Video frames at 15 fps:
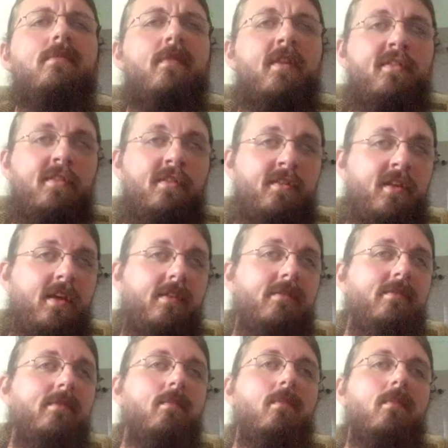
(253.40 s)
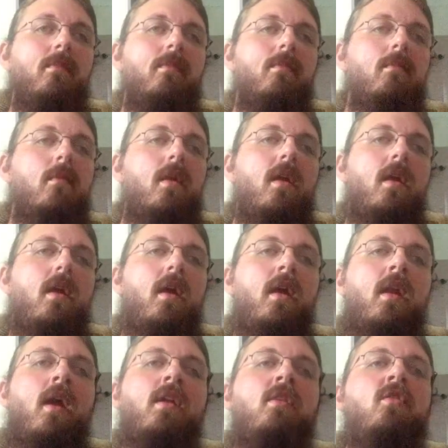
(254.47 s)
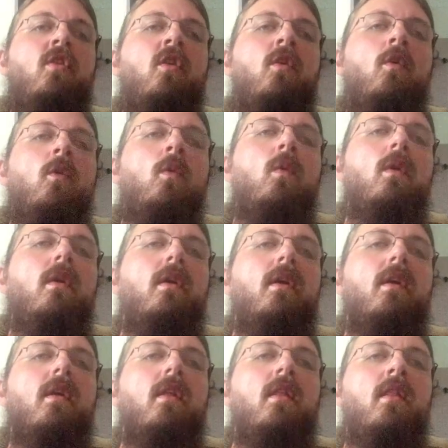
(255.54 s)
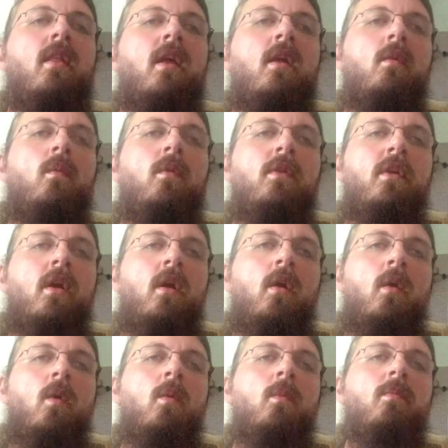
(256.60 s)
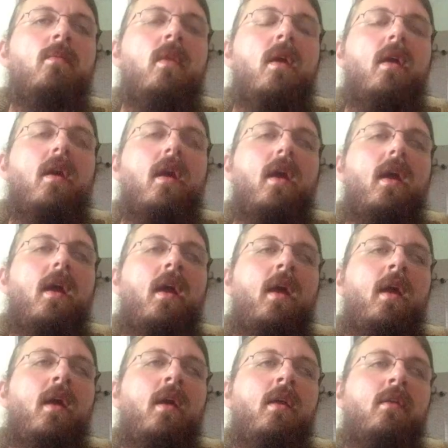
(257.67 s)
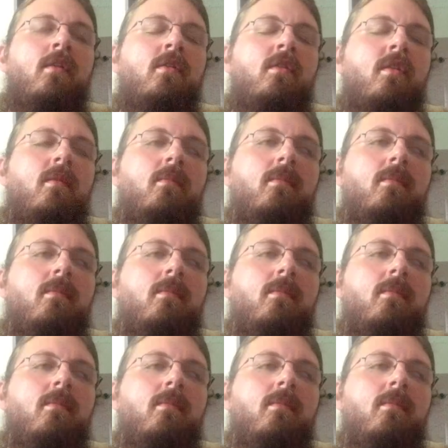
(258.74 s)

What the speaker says: this is it. And I knew that it would go and